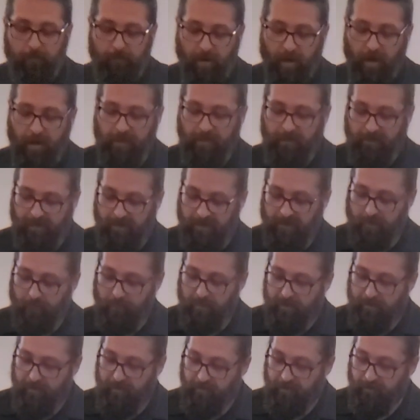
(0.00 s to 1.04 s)
mind a
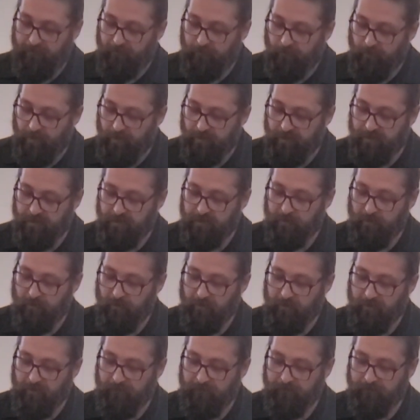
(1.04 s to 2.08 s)
kingdom ethic of grace this
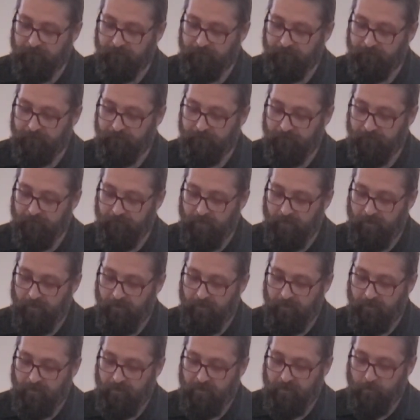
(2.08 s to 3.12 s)
morning.
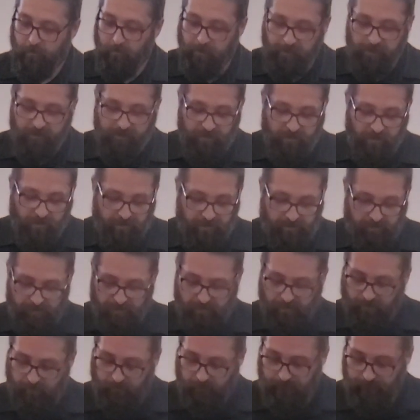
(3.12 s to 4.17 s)
So, what does Jesus
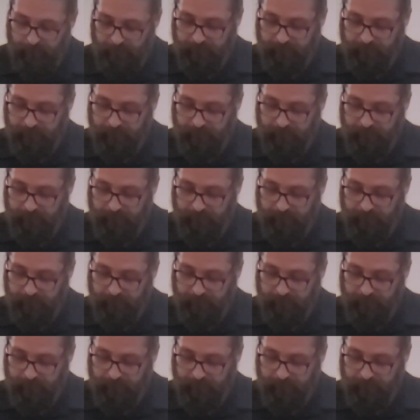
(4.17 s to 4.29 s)
do?